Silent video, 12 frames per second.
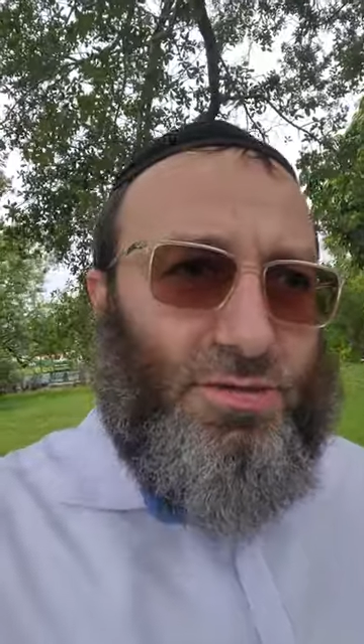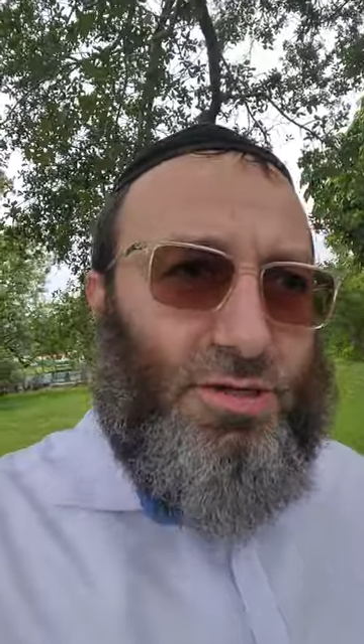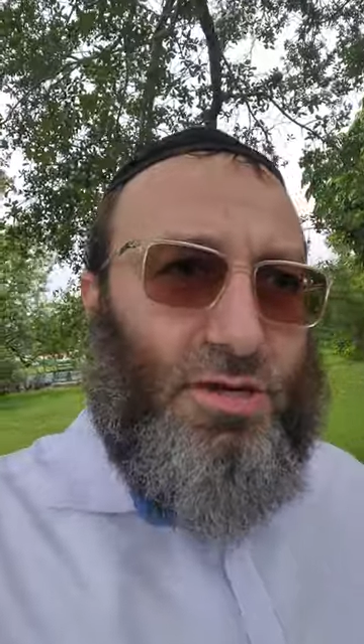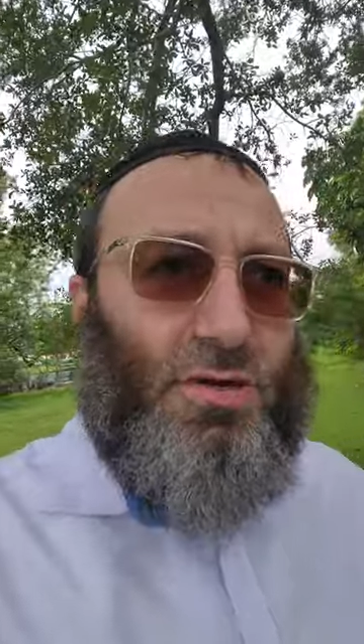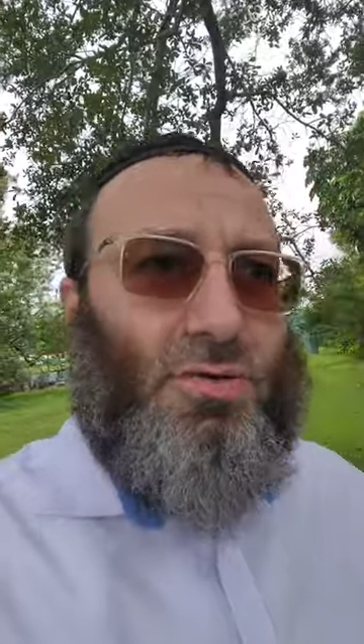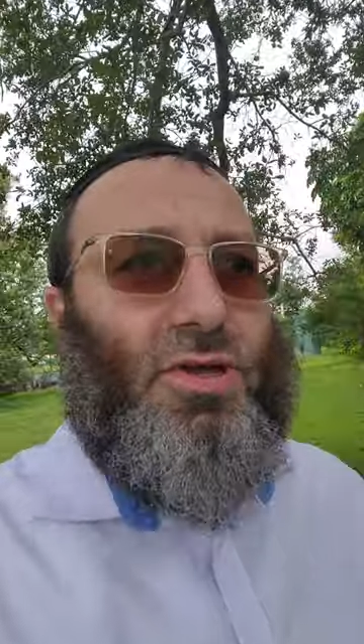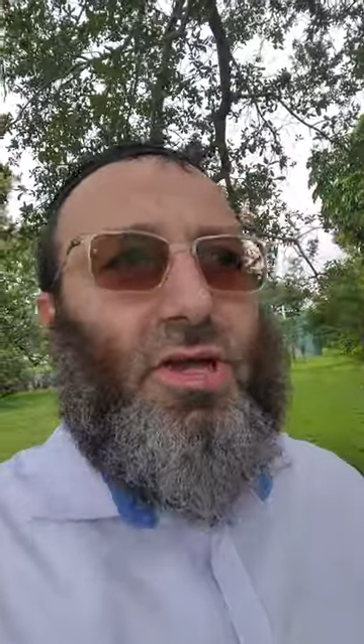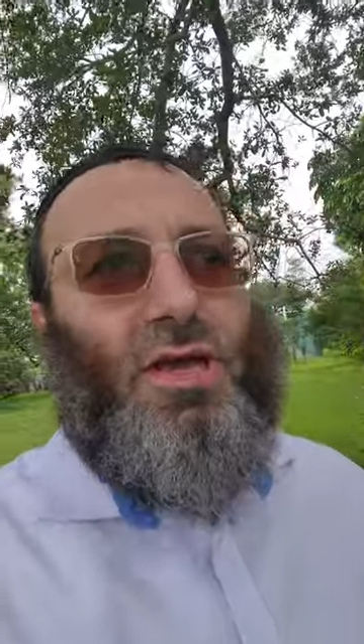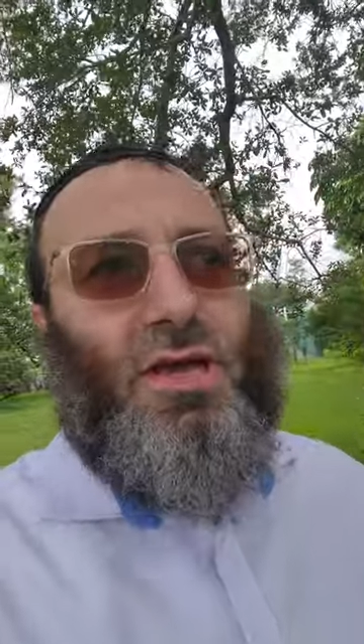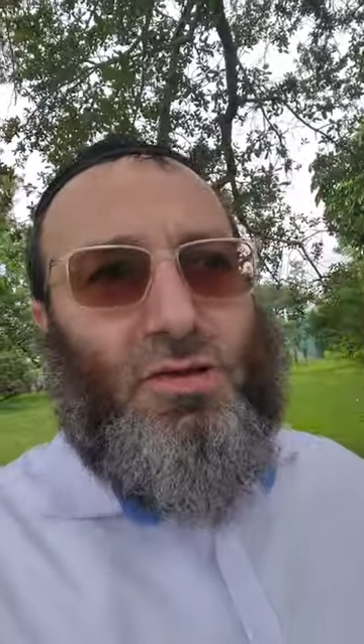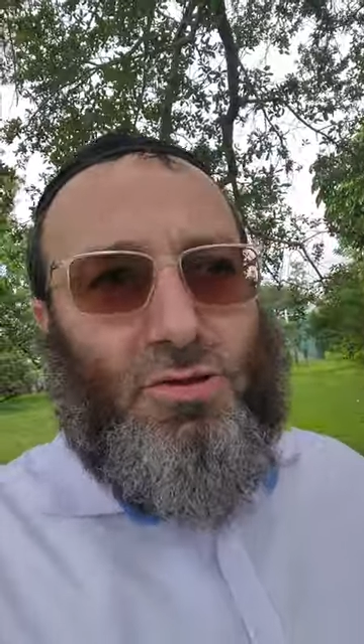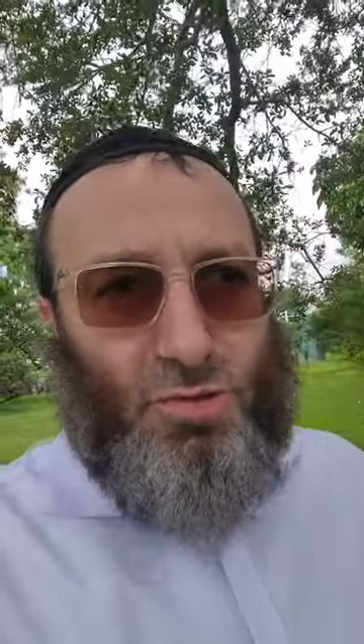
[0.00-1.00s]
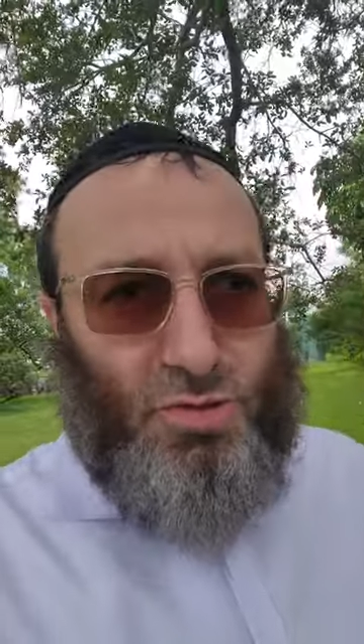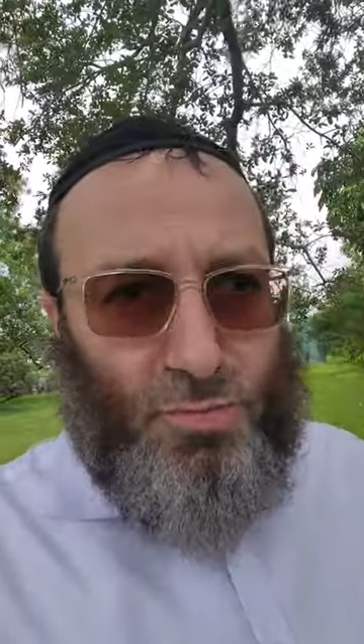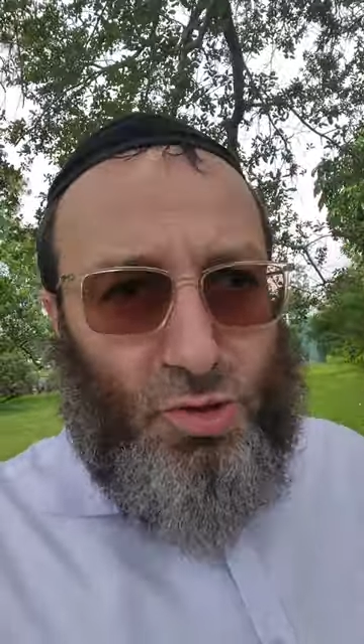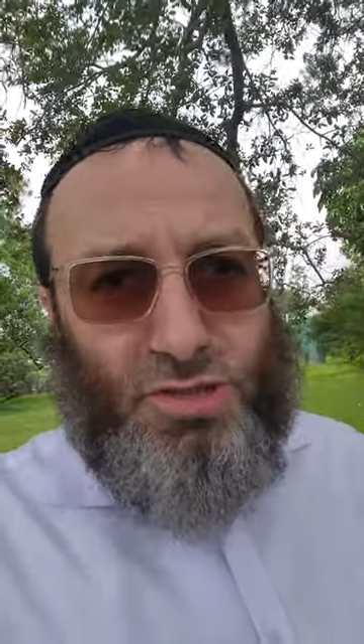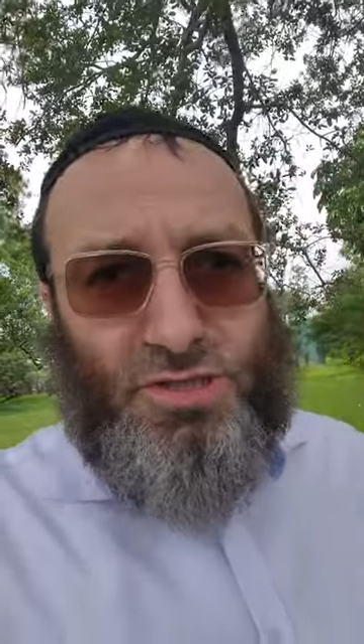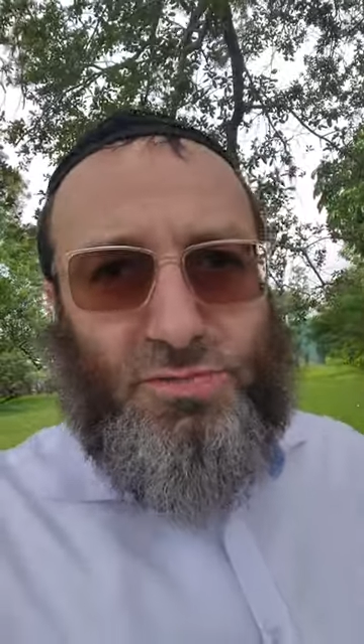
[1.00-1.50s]
he had to
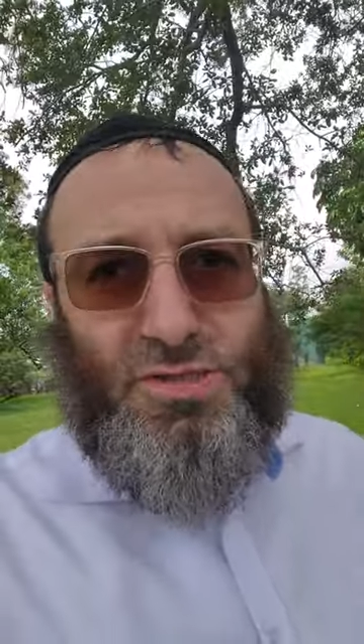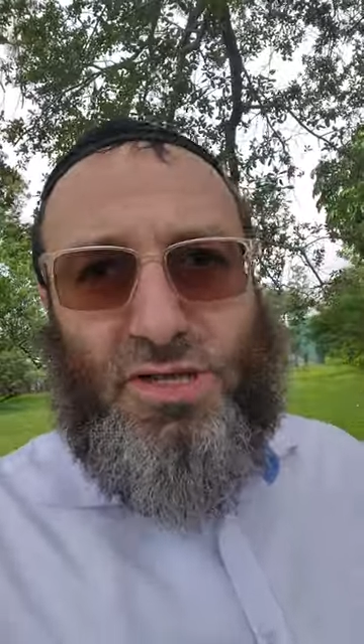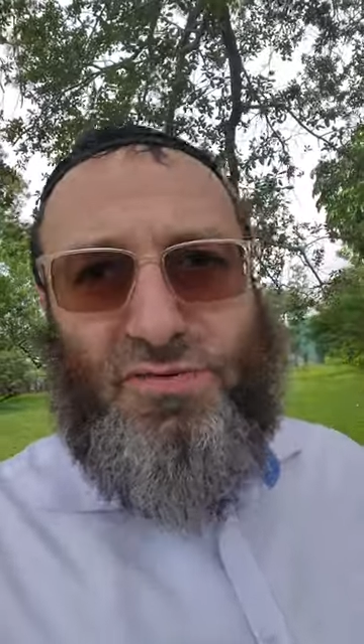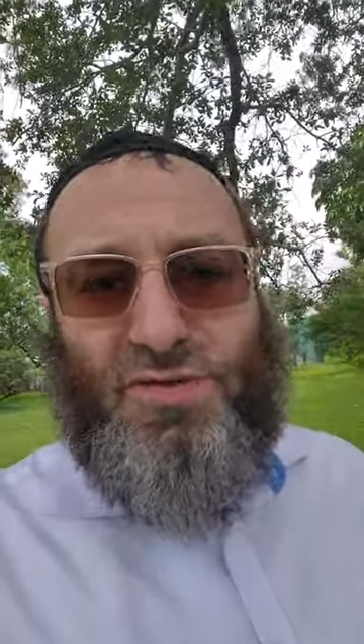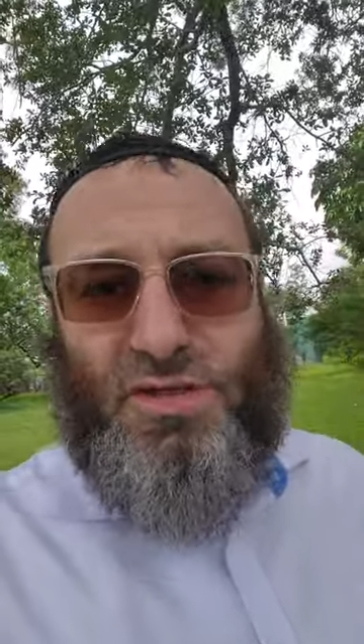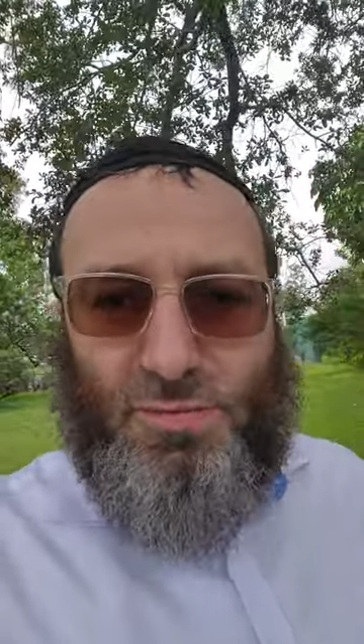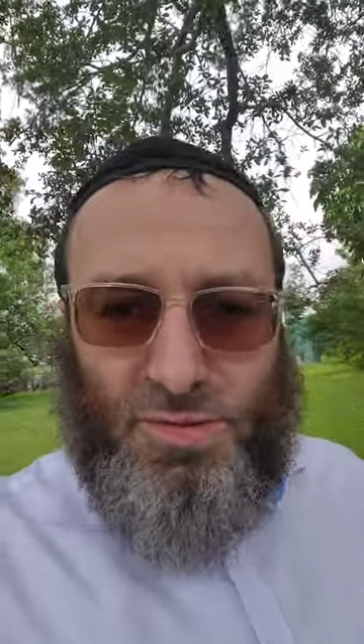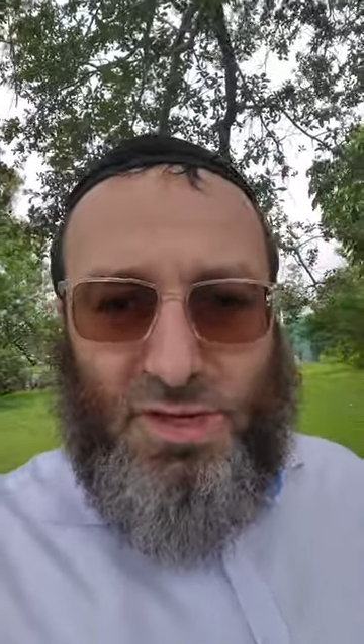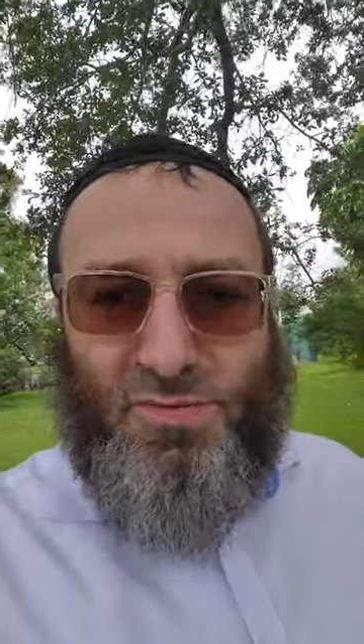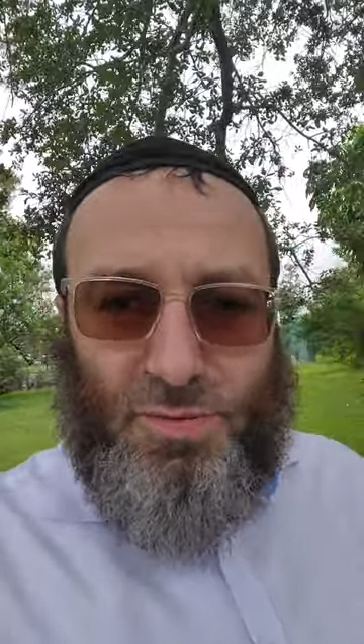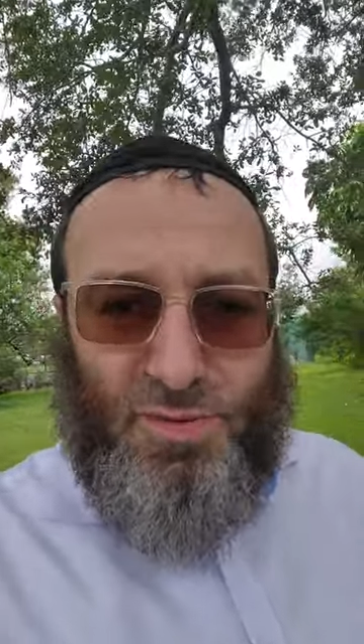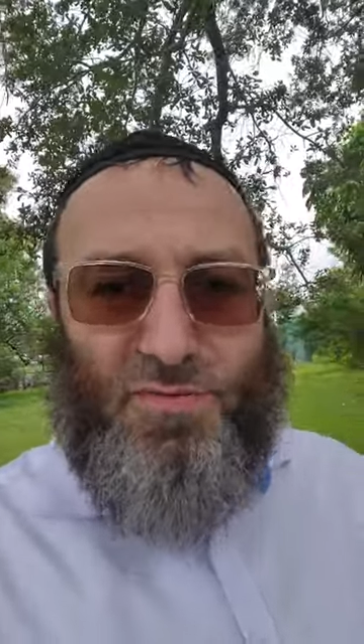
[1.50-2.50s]
immerse himself in the mikvah